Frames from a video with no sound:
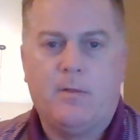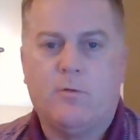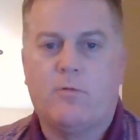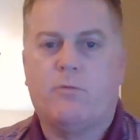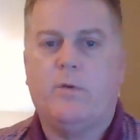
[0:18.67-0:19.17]

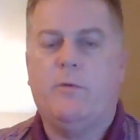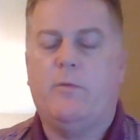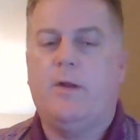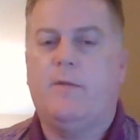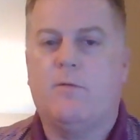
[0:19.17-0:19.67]
There's three
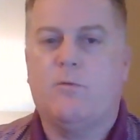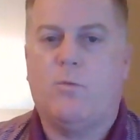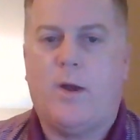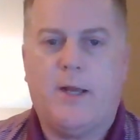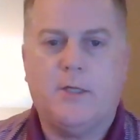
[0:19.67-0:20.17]
reasons
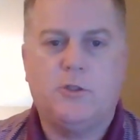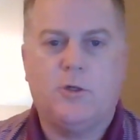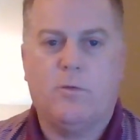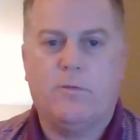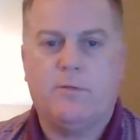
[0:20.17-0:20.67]
why I
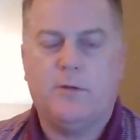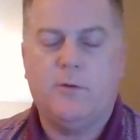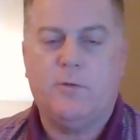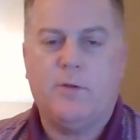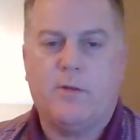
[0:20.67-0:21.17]
chose to
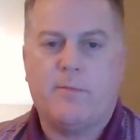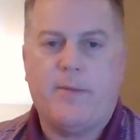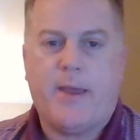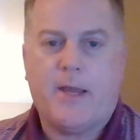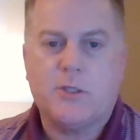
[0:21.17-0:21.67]
do this
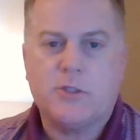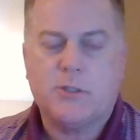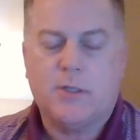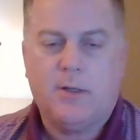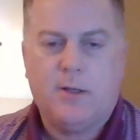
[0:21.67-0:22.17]

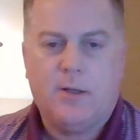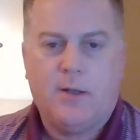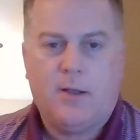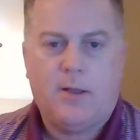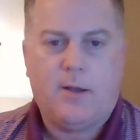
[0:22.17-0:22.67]
match.
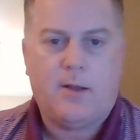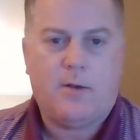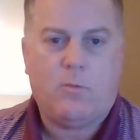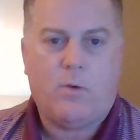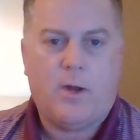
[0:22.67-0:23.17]

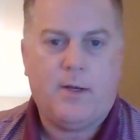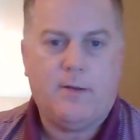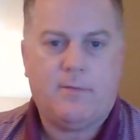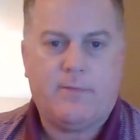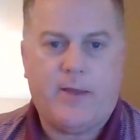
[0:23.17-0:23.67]
One
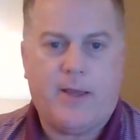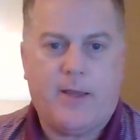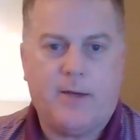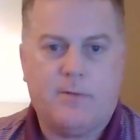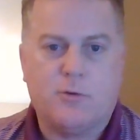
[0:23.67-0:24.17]
is
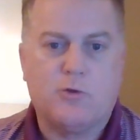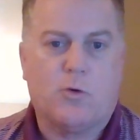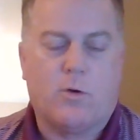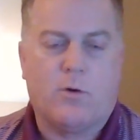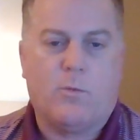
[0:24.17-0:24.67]
that it's a
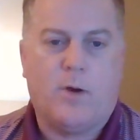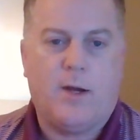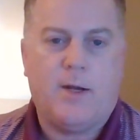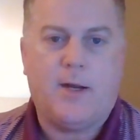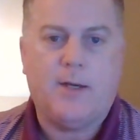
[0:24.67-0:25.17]
shorter
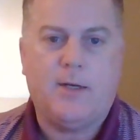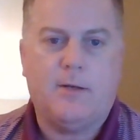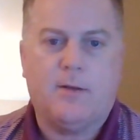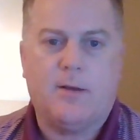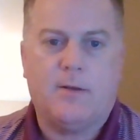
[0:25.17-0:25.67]
one, and I
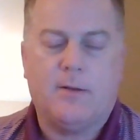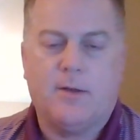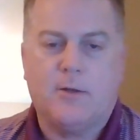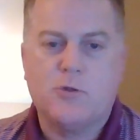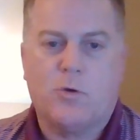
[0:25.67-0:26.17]
need a
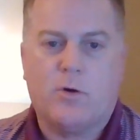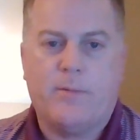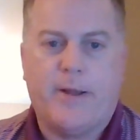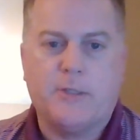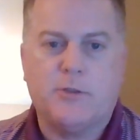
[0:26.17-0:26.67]

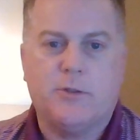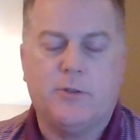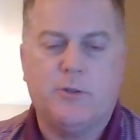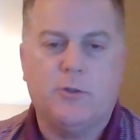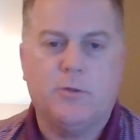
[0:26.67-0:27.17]
shorter match to
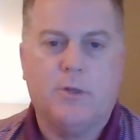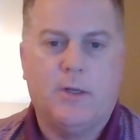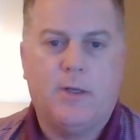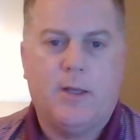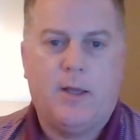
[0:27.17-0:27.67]
do
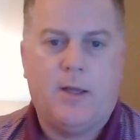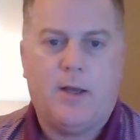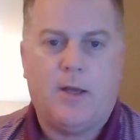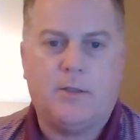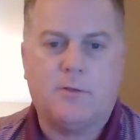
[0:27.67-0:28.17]

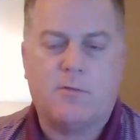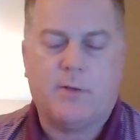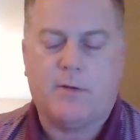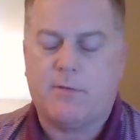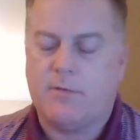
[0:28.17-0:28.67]
just
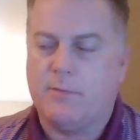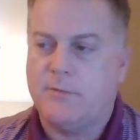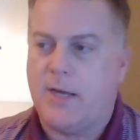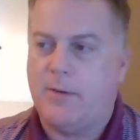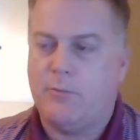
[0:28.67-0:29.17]
because of some
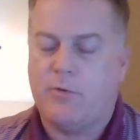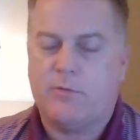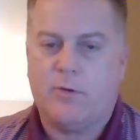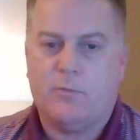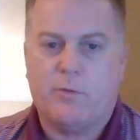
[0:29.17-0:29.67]
time
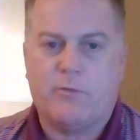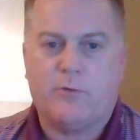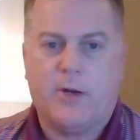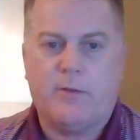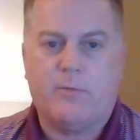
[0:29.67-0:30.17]

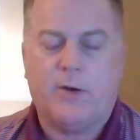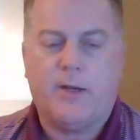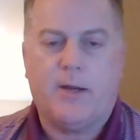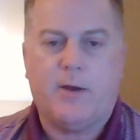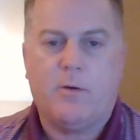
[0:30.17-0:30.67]
restraints right
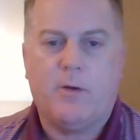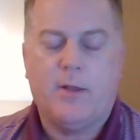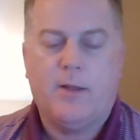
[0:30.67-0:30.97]
now.